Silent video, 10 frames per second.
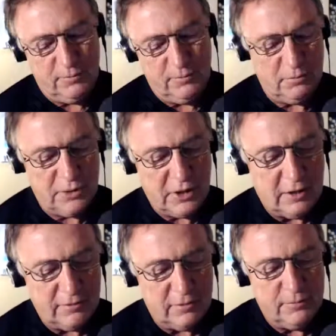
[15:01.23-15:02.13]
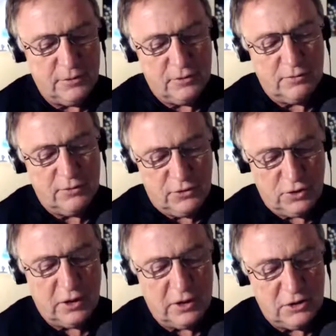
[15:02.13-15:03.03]
particularly from sort of
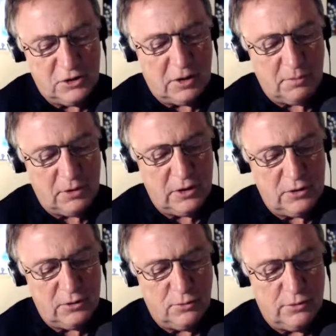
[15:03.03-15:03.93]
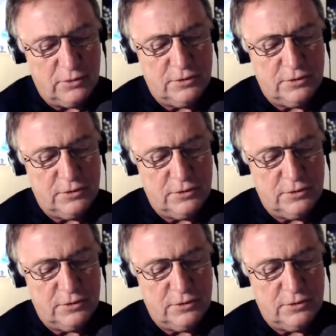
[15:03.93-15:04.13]
Chinese, Japanese authors.